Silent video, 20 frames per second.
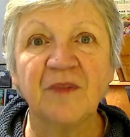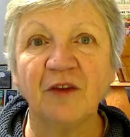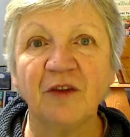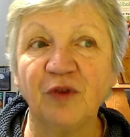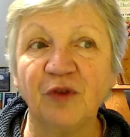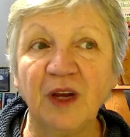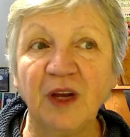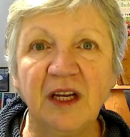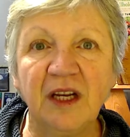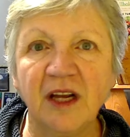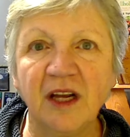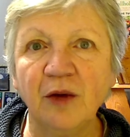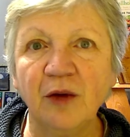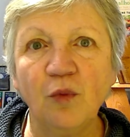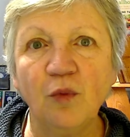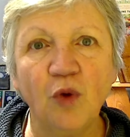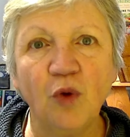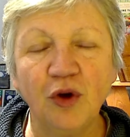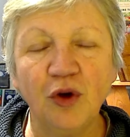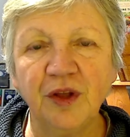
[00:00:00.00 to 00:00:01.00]
Find out
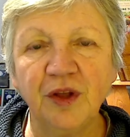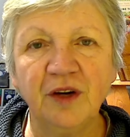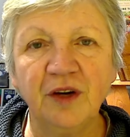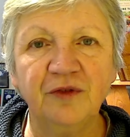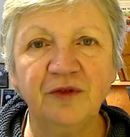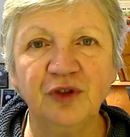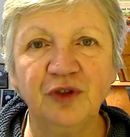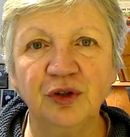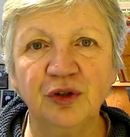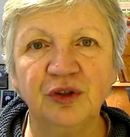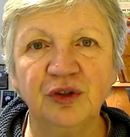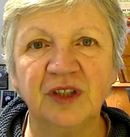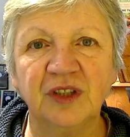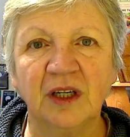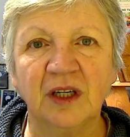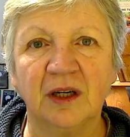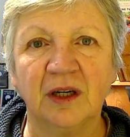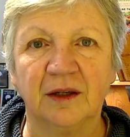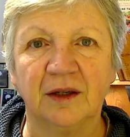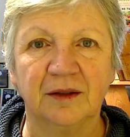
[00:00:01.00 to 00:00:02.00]
what their views
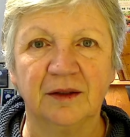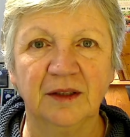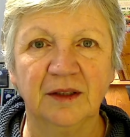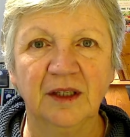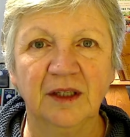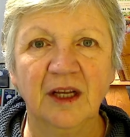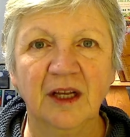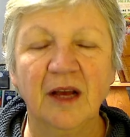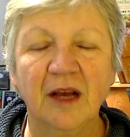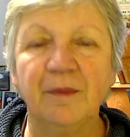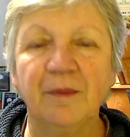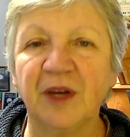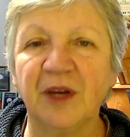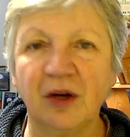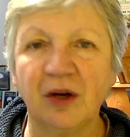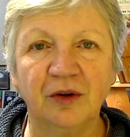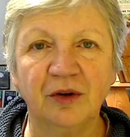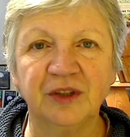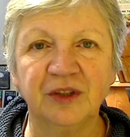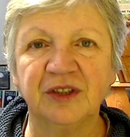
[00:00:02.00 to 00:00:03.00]
are,
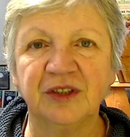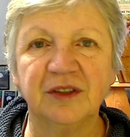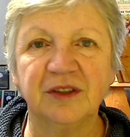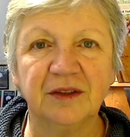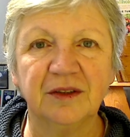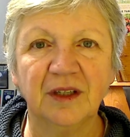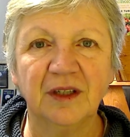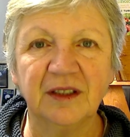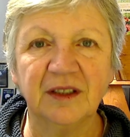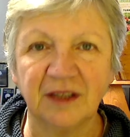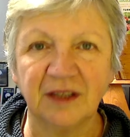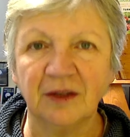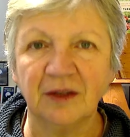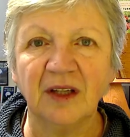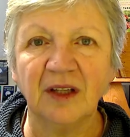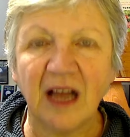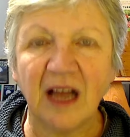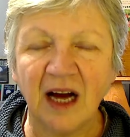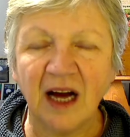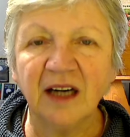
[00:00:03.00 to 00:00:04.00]
because it's a
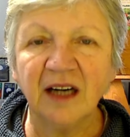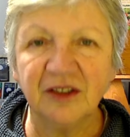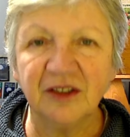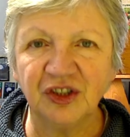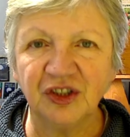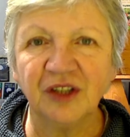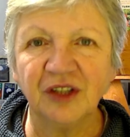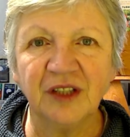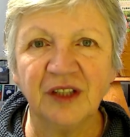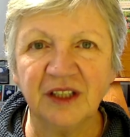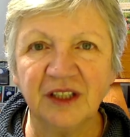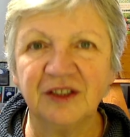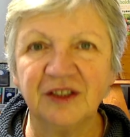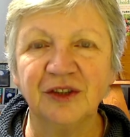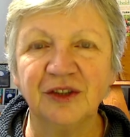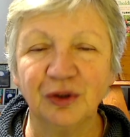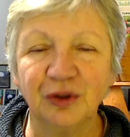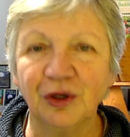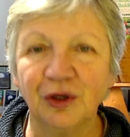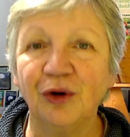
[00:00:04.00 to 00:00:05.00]
hard journey
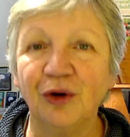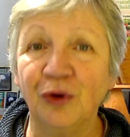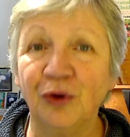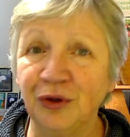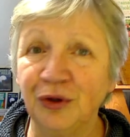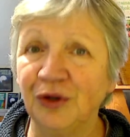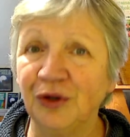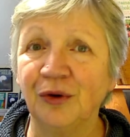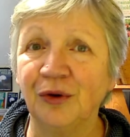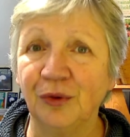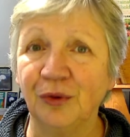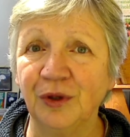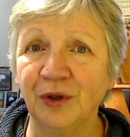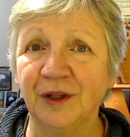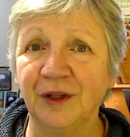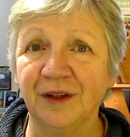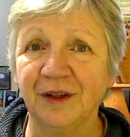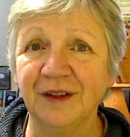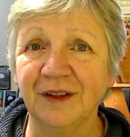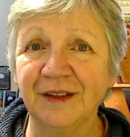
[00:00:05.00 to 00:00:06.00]
to do it on your
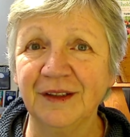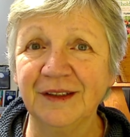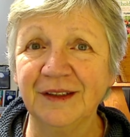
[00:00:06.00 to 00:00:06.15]
own.